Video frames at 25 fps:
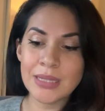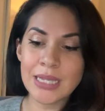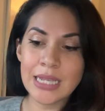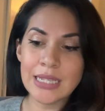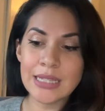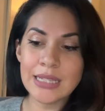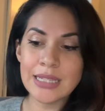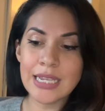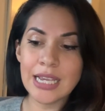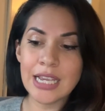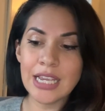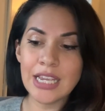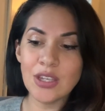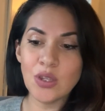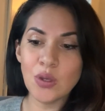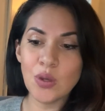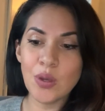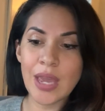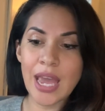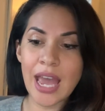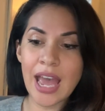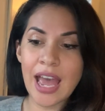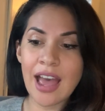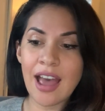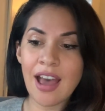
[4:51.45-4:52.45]
let's say you
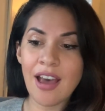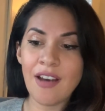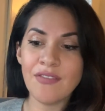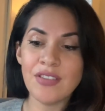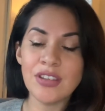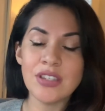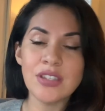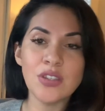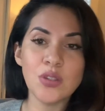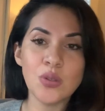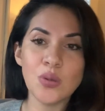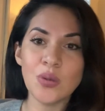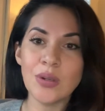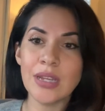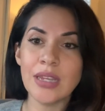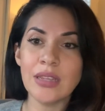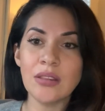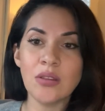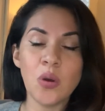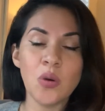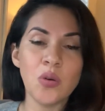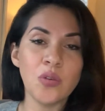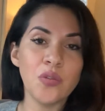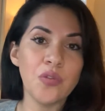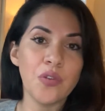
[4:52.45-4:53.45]
have a student
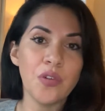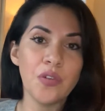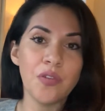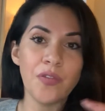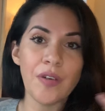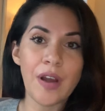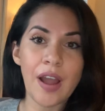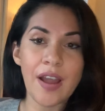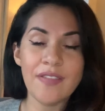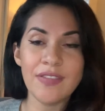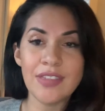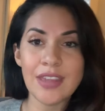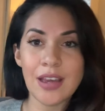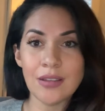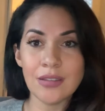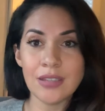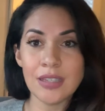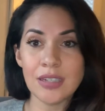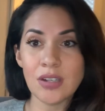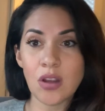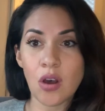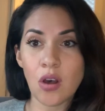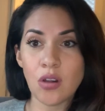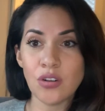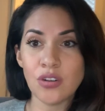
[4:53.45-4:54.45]
loan for
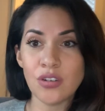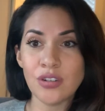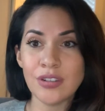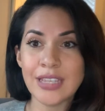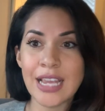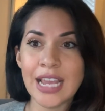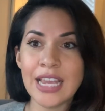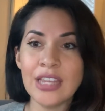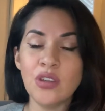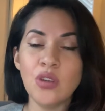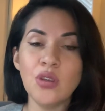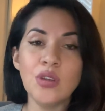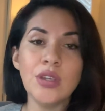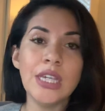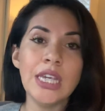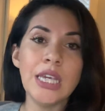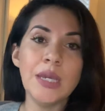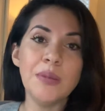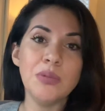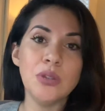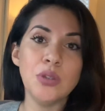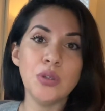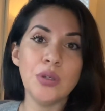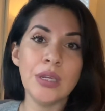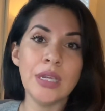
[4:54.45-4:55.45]
$5,000 and you
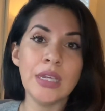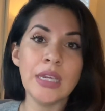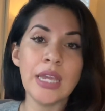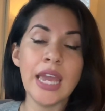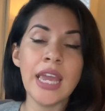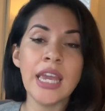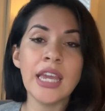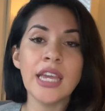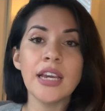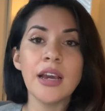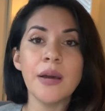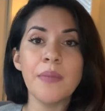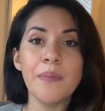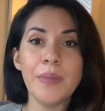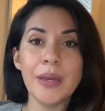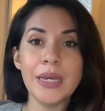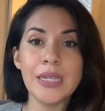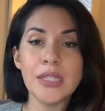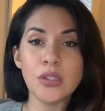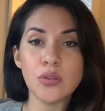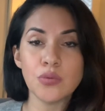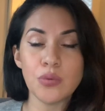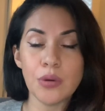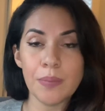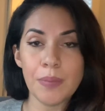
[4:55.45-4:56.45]
keep doing
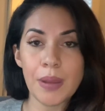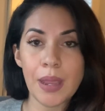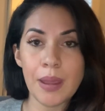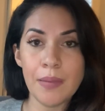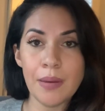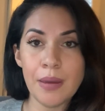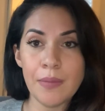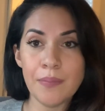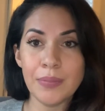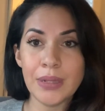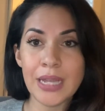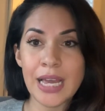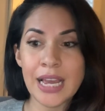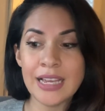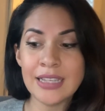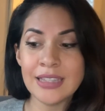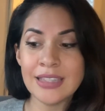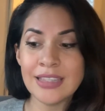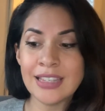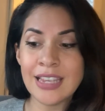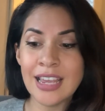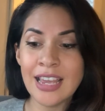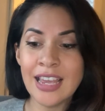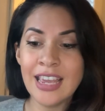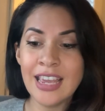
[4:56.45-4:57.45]
income-based repayment
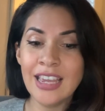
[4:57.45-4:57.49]
plans,